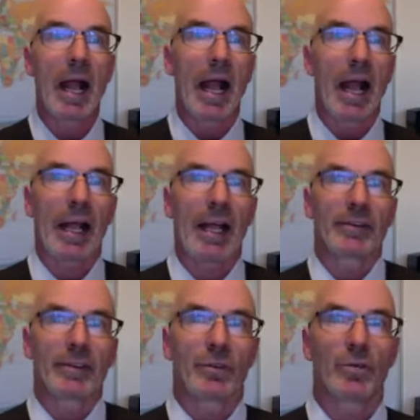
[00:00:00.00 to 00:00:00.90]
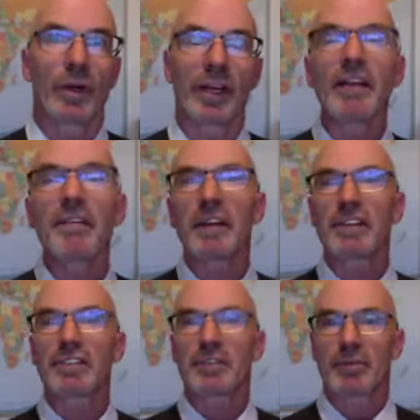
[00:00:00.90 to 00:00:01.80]
And when I
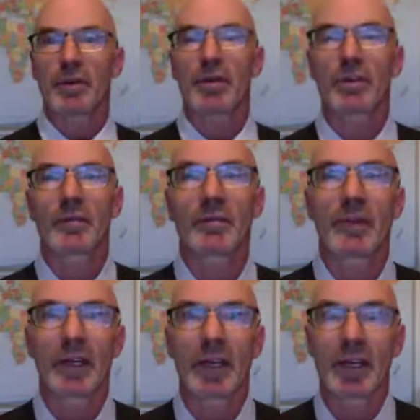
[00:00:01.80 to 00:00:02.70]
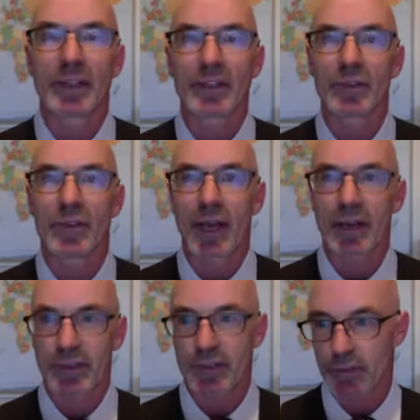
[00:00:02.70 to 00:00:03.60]
finished the program uh, in two
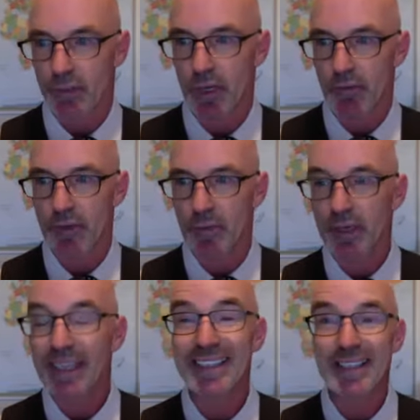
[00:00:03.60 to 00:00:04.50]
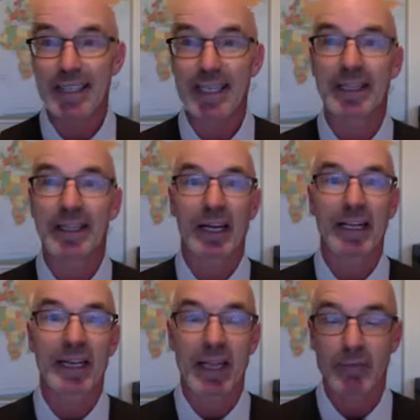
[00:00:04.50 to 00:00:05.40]
thousand twelve, the biggest thing that I
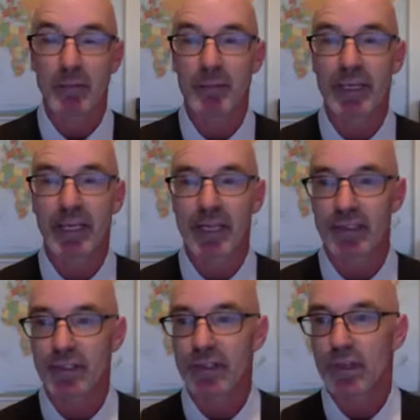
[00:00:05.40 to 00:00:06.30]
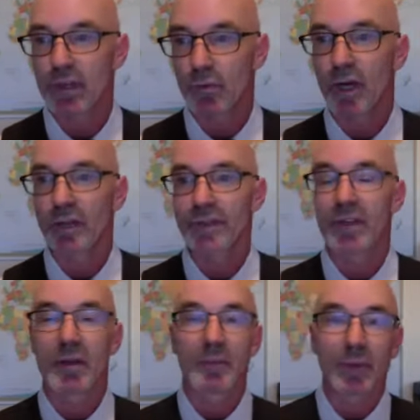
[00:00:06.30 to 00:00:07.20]
came up against
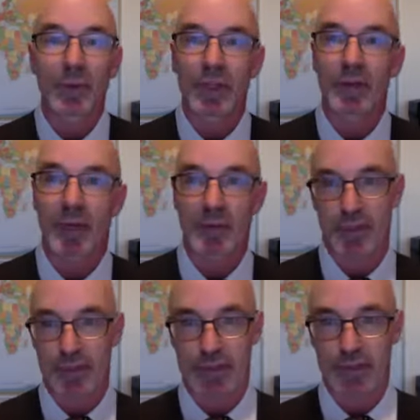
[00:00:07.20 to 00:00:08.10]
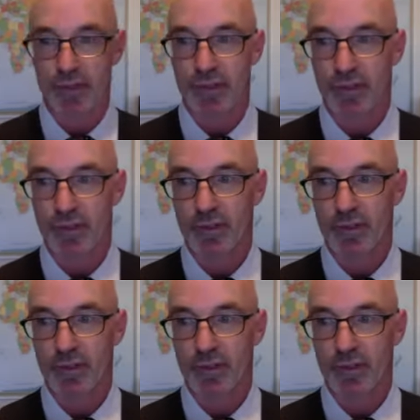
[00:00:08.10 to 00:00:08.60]
was building my business.